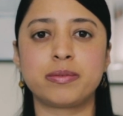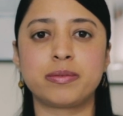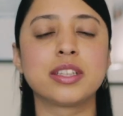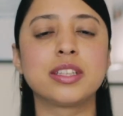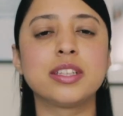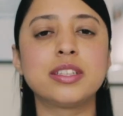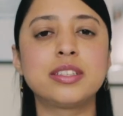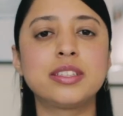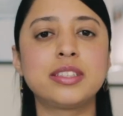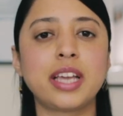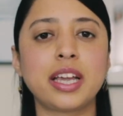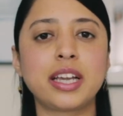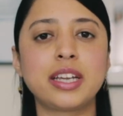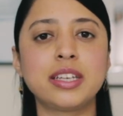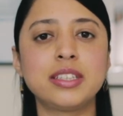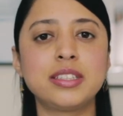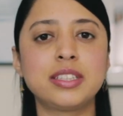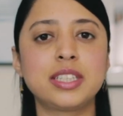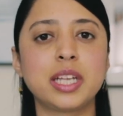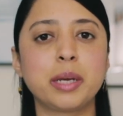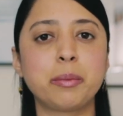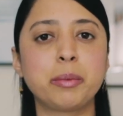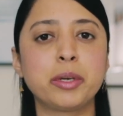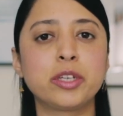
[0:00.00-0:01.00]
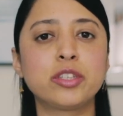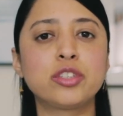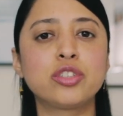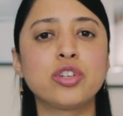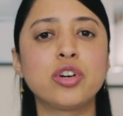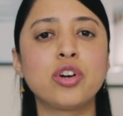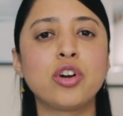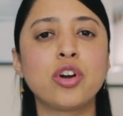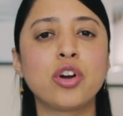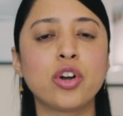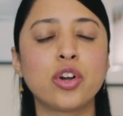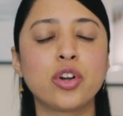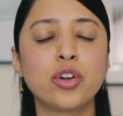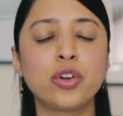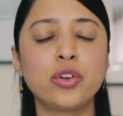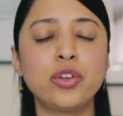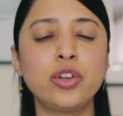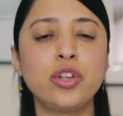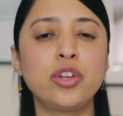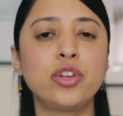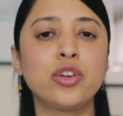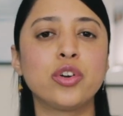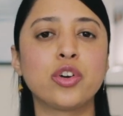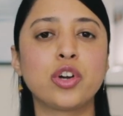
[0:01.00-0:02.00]
The second step is to hone
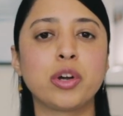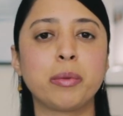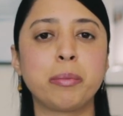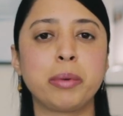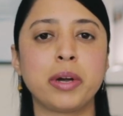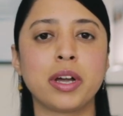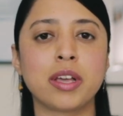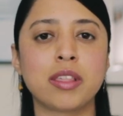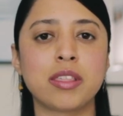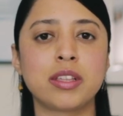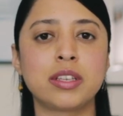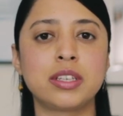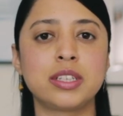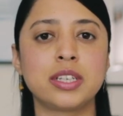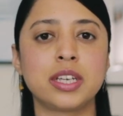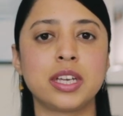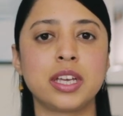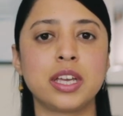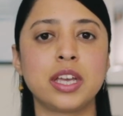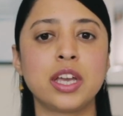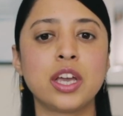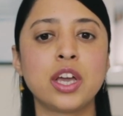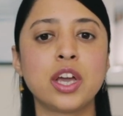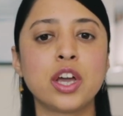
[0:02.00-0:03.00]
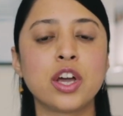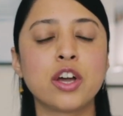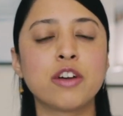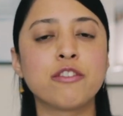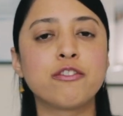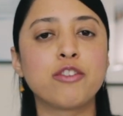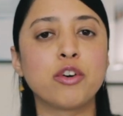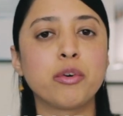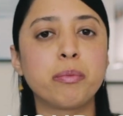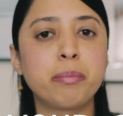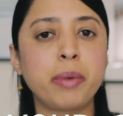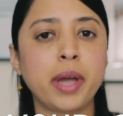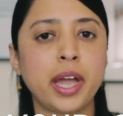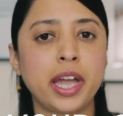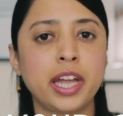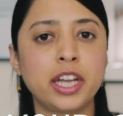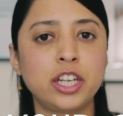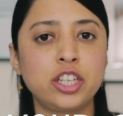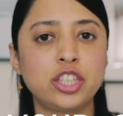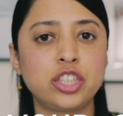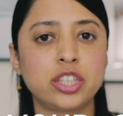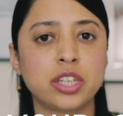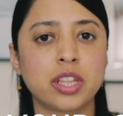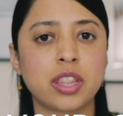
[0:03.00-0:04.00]
your capacity for
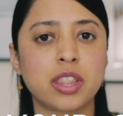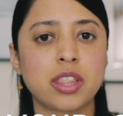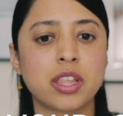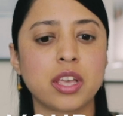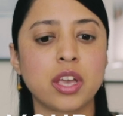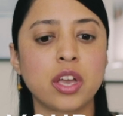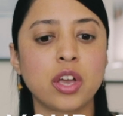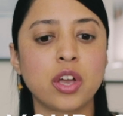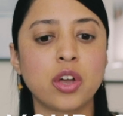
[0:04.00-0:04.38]
patience